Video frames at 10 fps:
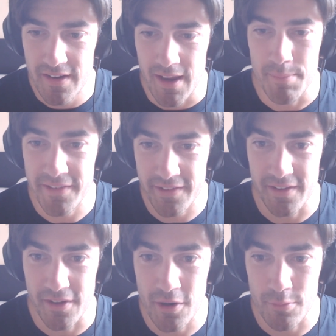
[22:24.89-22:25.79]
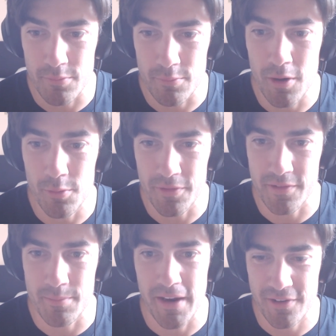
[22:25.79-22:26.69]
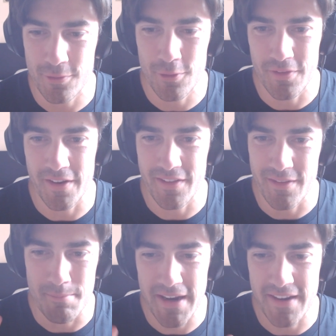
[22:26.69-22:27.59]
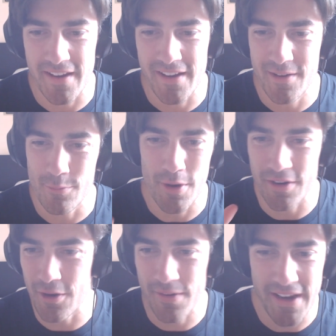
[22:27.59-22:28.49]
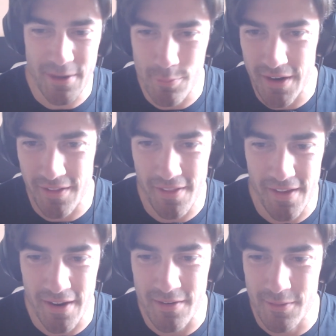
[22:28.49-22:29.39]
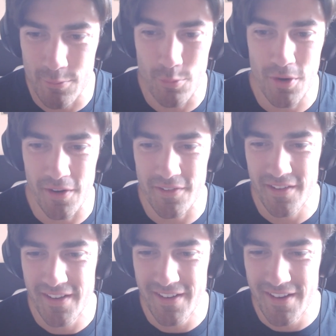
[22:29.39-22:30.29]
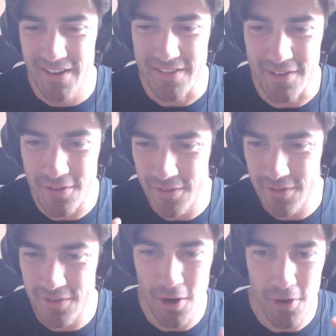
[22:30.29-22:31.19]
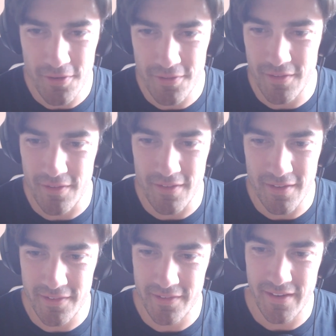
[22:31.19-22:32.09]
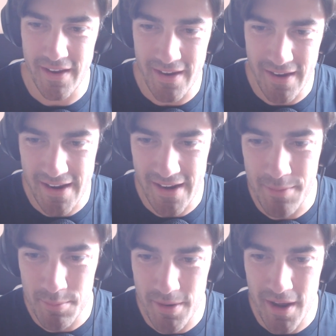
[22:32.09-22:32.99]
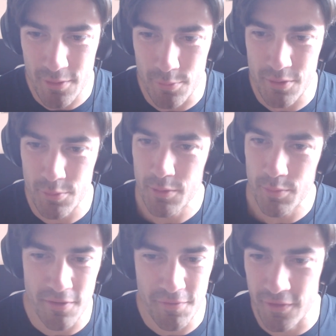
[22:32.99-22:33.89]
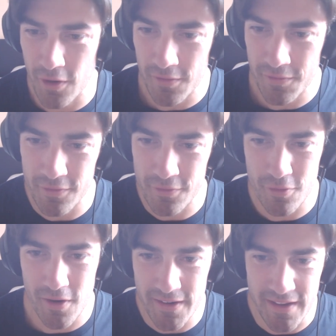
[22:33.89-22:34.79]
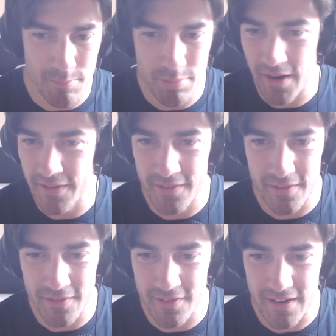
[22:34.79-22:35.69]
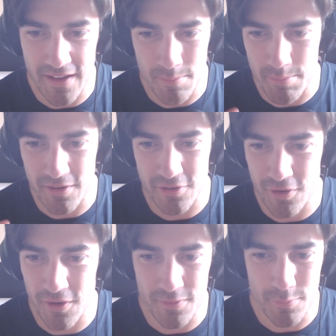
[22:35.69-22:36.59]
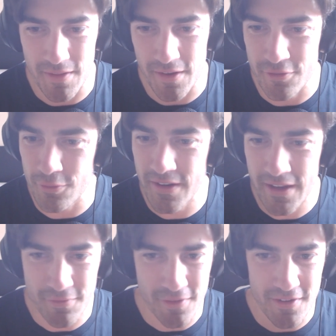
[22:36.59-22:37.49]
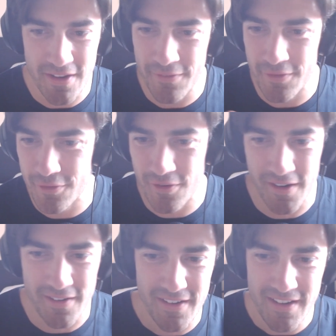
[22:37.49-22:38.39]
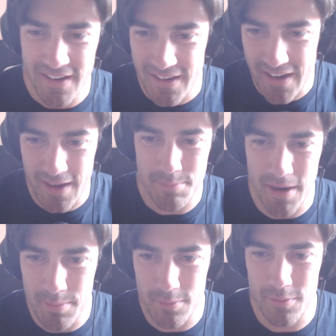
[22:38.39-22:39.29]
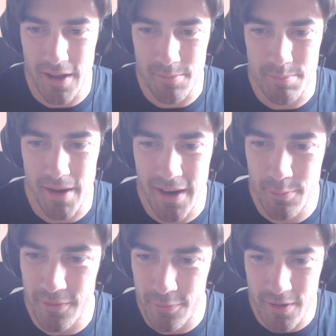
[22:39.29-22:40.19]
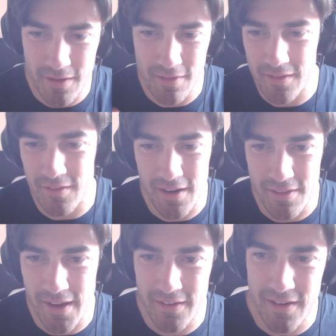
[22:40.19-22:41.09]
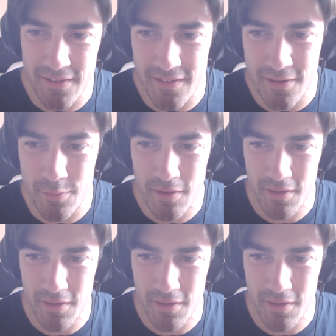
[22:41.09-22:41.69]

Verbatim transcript: And basically, her role was to make sure that the media weren't going anywhere that they weren't. Did you notice this at AAMI Park where you were? Were there photographers trying to get places to get the best shot where they shouldn't have? Did you have to try and keep people at bay? Was there anything like that you had to deal with?